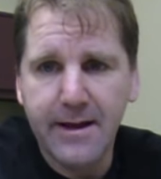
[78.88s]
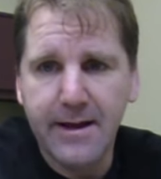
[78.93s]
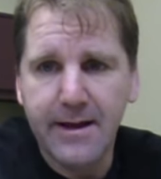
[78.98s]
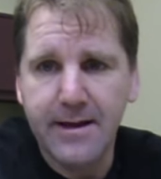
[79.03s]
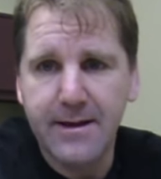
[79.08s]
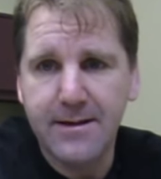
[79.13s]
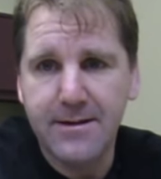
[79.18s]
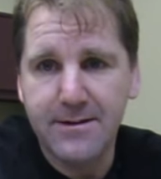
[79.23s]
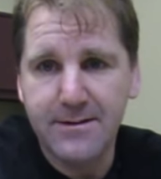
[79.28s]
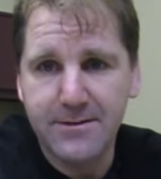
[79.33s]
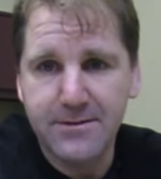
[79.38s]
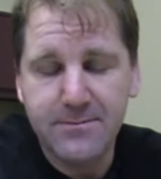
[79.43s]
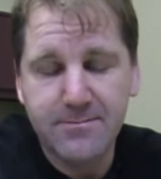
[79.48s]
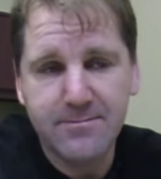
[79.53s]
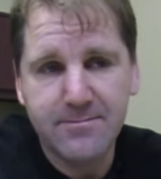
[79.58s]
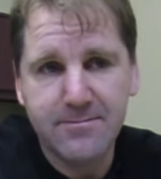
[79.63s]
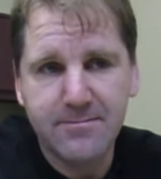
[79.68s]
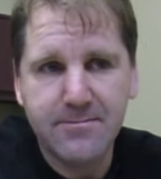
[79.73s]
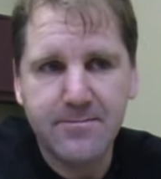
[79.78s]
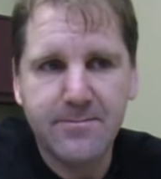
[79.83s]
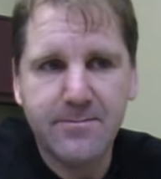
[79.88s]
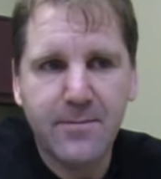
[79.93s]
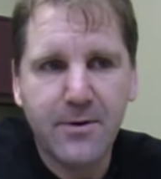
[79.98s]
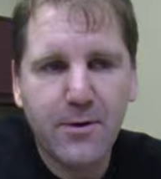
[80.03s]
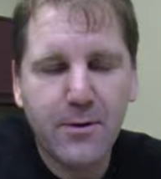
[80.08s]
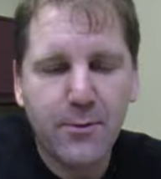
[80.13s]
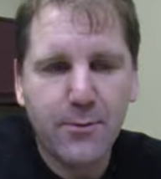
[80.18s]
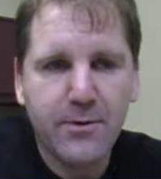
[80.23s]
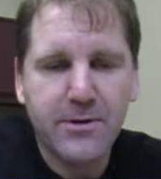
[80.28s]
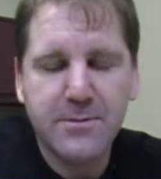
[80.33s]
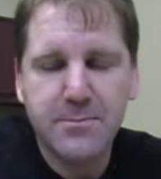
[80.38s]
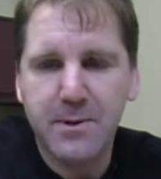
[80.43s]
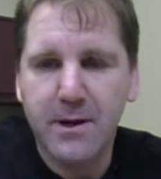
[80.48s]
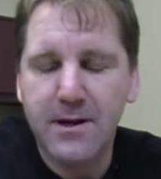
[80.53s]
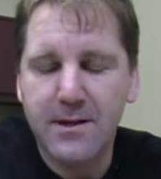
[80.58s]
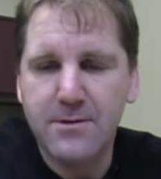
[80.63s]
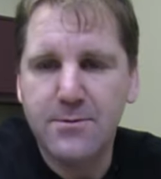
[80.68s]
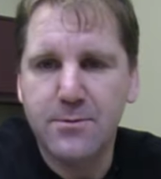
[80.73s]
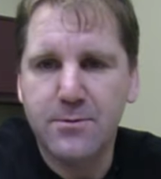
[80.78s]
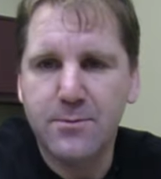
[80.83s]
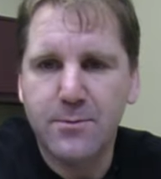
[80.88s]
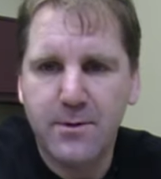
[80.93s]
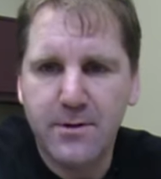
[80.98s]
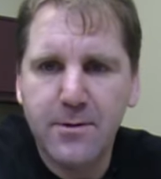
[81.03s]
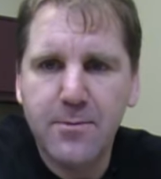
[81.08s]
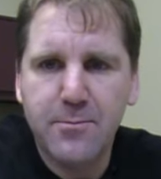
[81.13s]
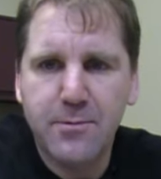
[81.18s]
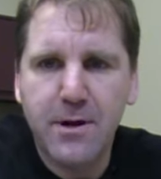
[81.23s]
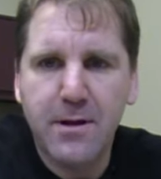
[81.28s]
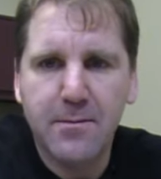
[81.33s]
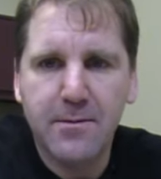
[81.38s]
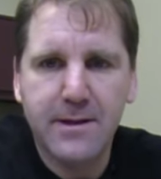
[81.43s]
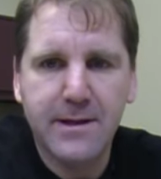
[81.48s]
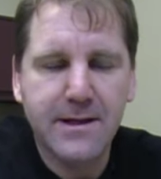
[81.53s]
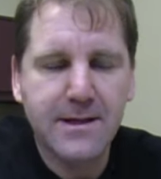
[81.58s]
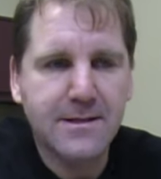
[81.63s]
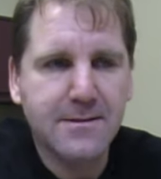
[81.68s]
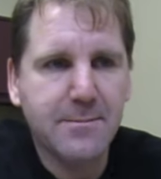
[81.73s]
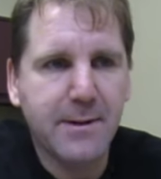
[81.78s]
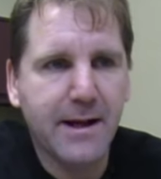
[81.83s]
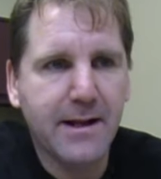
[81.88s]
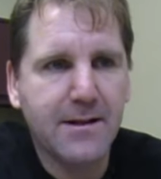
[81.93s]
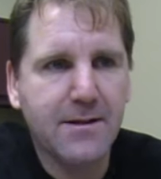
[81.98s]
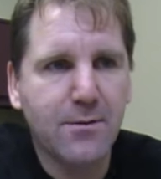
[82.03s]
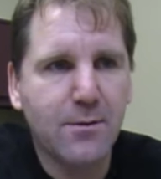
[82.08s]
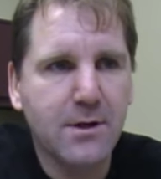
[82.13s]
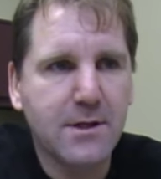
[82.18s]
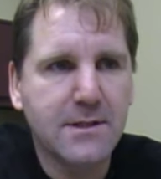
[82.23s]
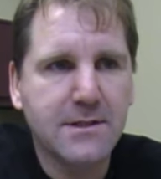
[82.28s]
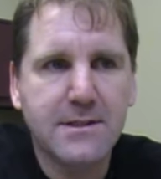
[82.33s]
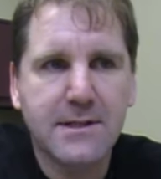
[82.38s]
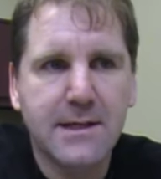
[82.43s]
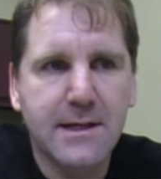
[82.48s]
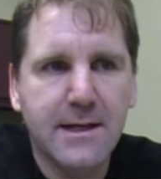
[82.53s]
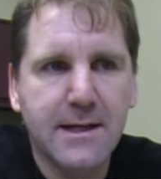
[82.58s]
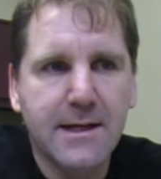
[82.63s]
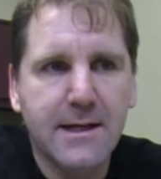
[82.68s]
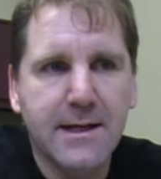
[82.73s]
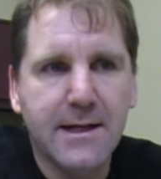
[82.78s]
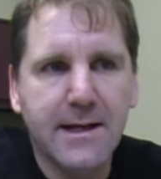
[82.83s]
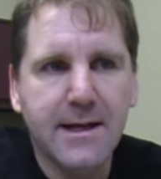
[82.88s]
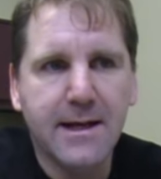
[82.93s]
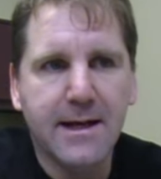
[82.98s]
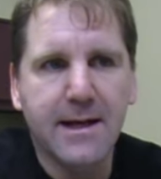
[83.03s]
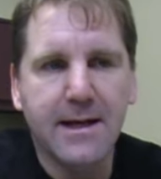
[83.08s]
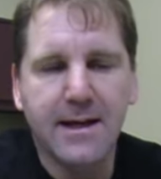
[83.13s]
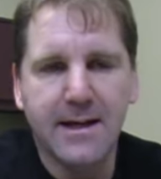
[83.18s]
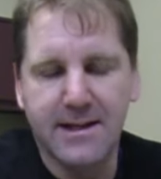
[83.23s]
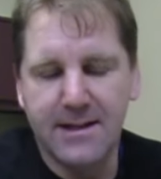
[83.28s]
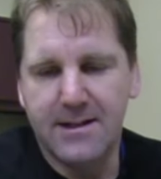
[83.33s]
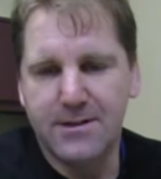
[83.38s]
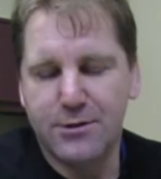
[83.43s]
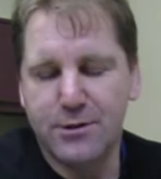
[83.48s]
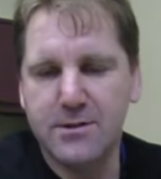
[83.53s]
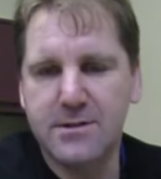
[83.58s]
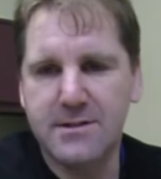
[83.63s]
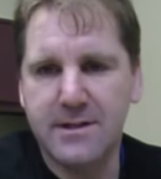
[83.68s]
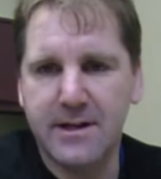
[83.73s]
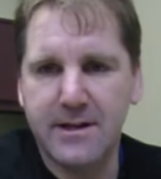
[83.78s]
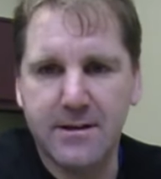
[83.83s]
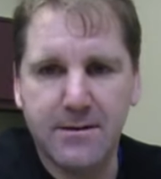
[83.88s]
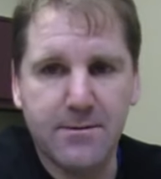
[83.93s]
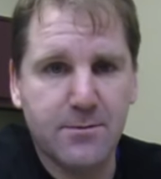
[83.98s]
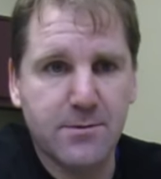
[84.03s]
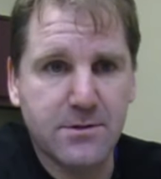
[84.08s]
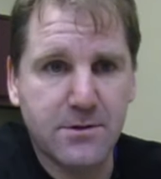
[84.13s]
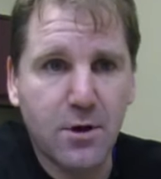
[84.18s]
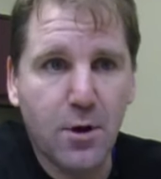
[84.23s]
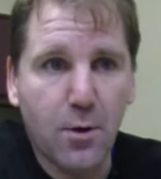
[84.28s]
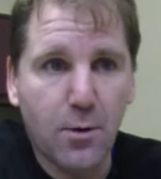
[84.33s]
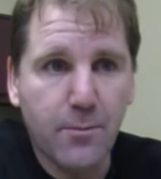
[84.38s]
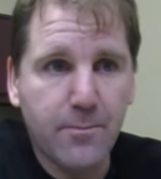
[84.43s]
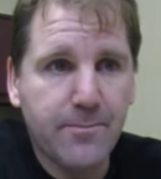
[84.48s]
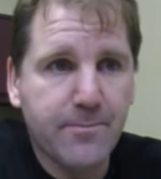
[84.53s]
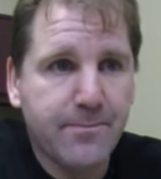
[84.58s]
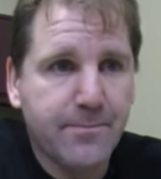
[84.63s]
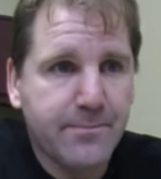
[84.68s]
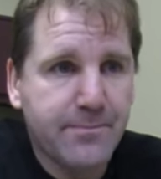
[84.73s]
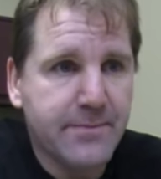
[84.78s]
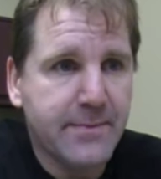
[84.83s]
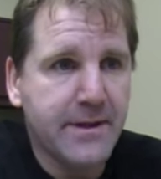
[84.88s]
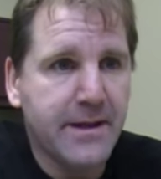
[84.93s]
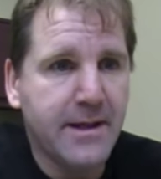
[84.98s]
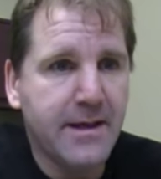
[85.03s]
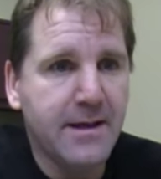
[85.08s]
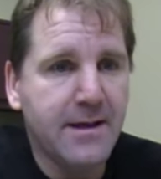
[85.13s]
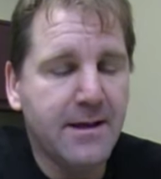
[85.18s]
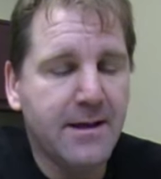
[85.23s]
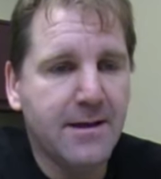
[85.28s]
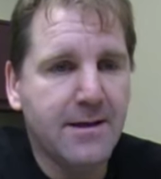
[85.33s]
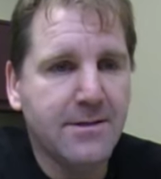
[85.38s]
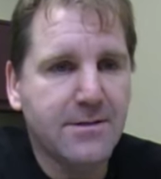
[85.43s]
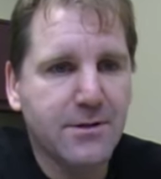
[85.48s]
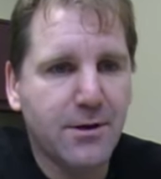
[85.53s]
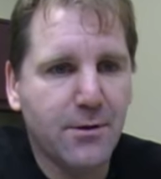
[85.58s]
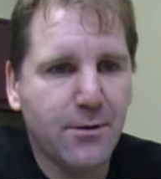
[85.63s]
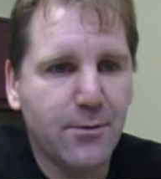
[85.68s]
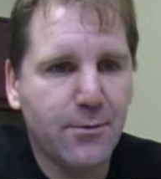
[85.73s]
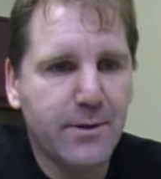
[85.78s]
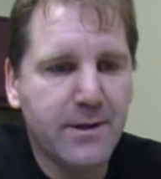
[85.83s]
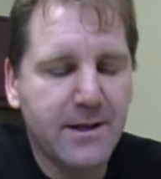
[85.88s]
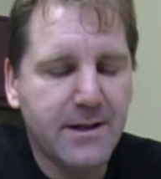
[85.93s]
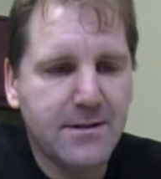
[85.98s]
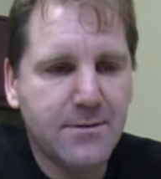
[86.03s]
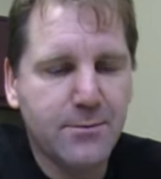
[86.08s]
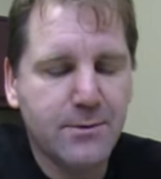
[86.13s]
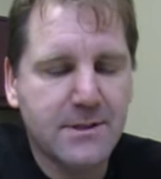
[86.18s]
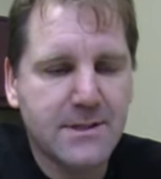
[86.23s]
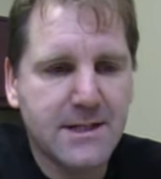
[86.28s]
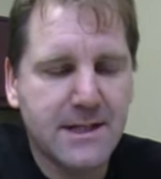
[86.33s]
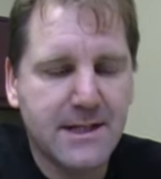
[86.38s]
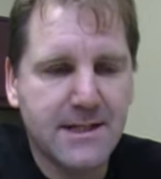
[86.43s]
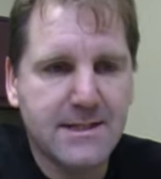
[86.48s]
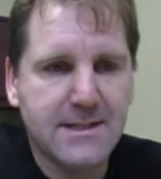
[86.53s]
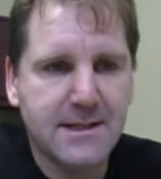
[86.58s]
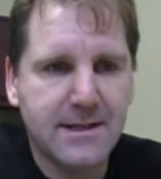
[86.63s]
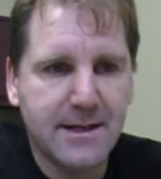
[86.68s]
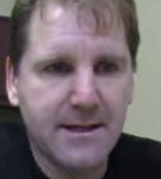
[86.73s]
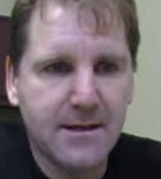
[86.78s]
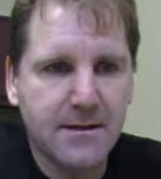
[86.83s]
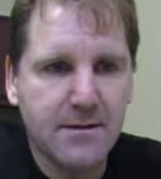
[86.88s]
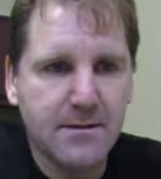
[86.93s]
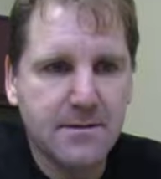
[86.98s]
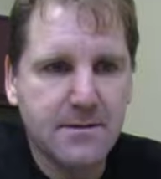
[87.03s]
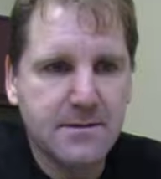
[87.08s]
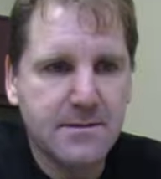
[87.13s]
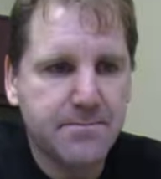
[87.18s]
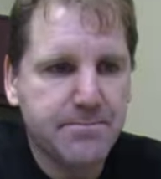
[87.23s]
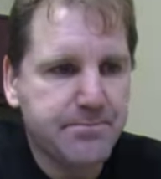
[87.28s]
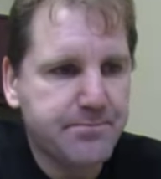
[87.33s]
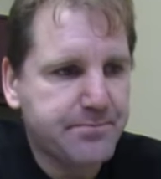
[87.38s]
And her response was what you probably expect it was. And let's just say it was no. So we get to Wisconsin Dells,